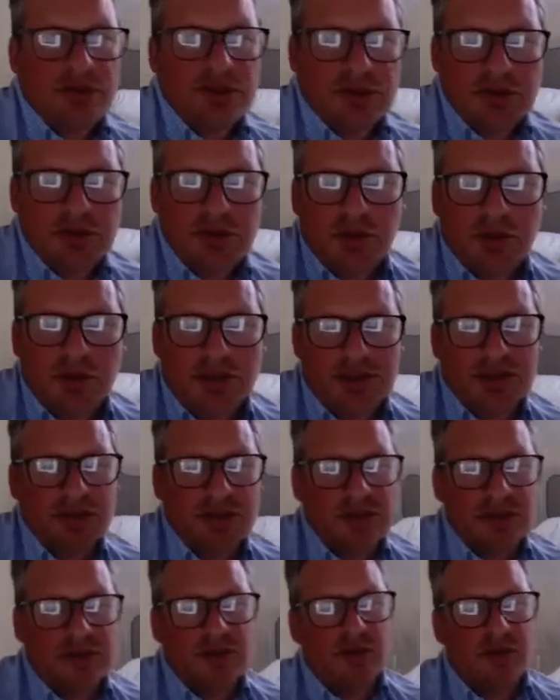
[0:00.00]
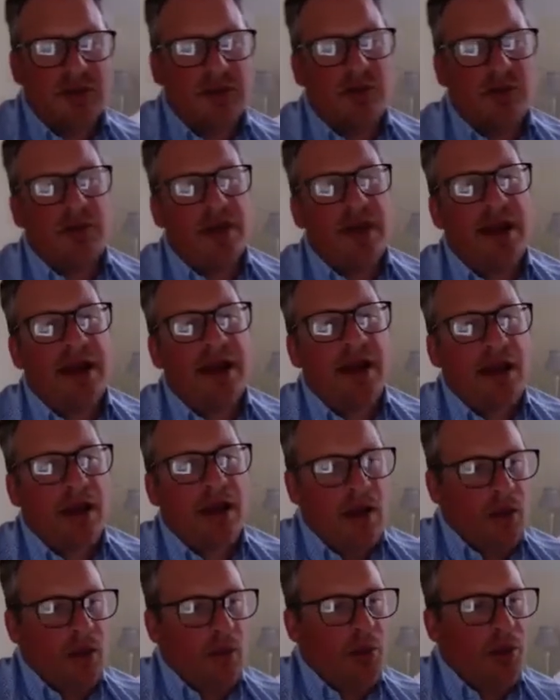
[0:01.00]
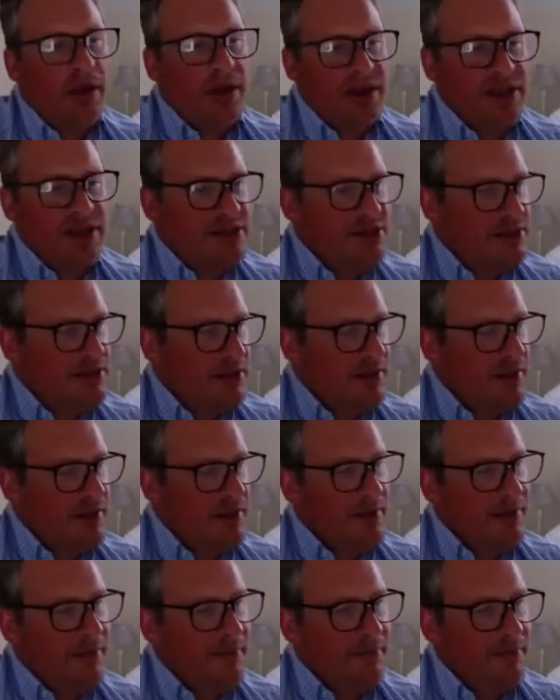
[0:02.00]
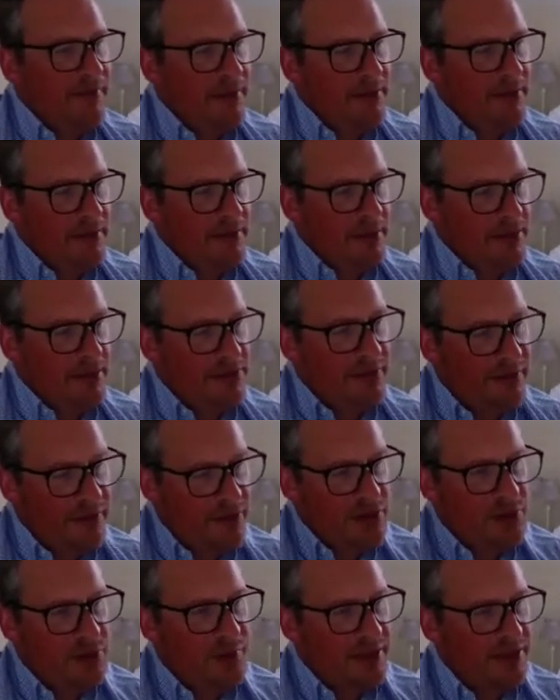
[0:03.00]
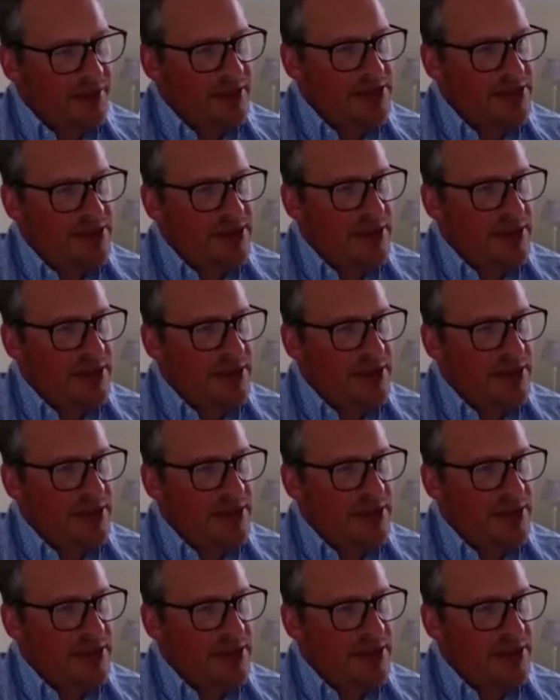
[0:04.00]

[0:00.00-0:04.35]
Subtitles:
questions on that. One is, I guess the first one is,